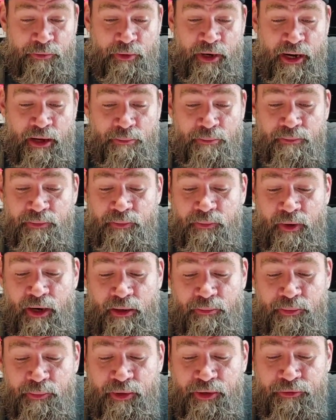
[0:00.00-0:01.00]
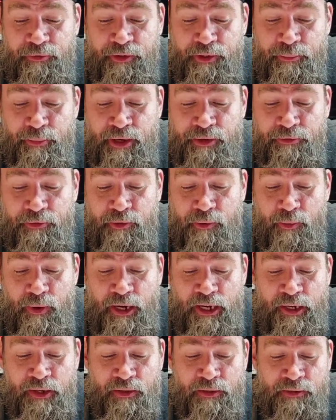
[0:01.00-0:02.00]
Rob Rob's been a friend of mine for a
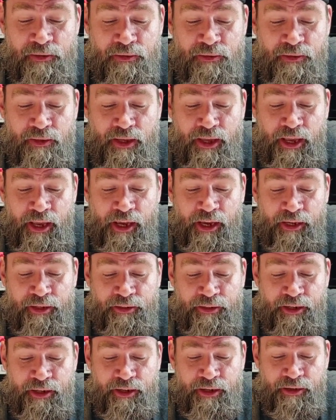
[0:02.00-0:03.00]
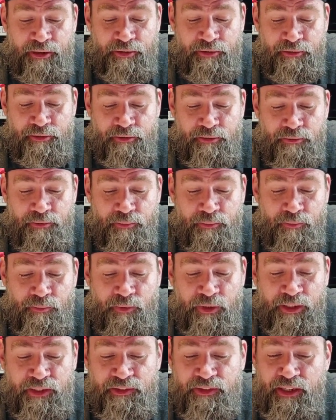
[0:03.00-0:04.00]
while, and uh,
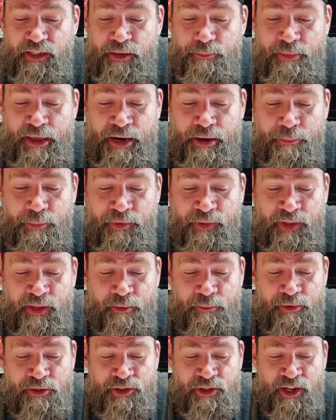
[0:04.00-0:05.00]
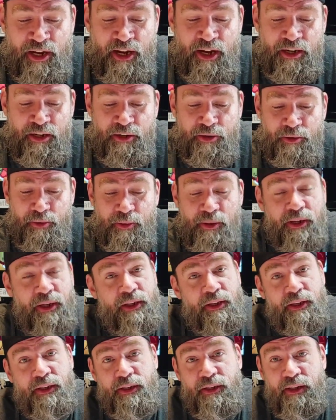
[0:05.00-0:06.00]
like I said, I met up with him in Chicago
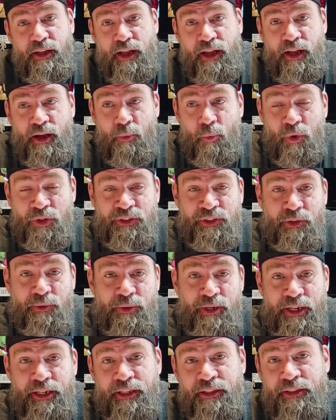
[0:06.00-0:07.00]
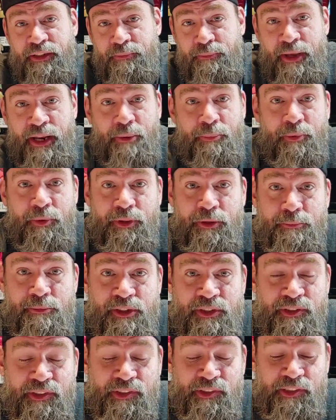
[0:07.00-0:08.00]
uh, once already, and then met up with him
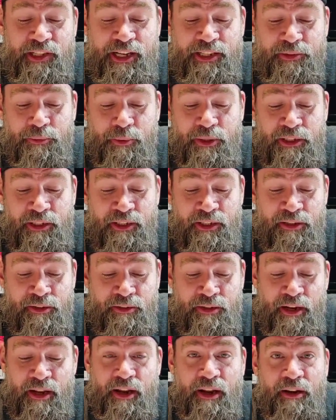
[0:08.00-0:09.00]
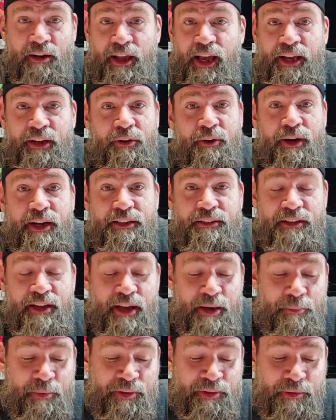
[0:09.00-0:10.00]
just this last weekend. Uh, had a great
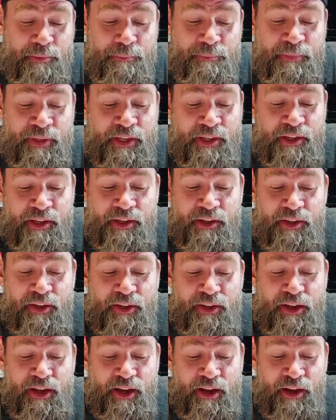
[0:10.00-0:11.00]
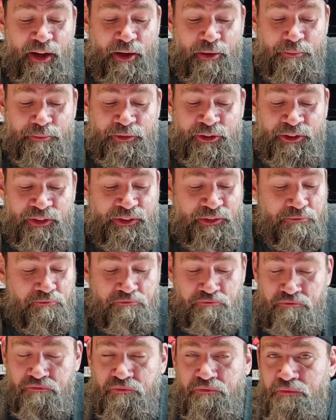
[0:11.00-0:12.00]
time with him. Um, just
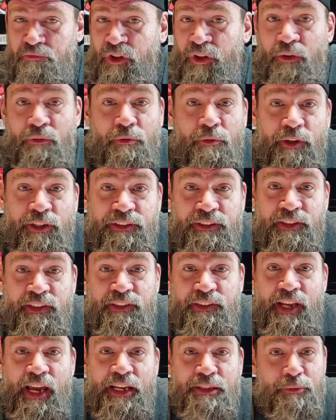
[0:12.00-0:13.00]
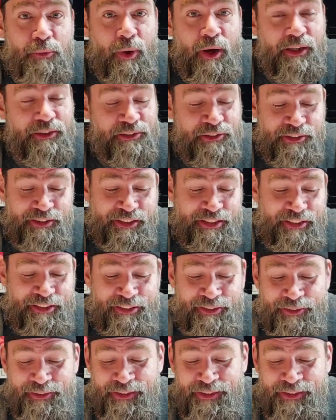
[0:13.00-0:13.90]
good friends of the Sasquatch, you know.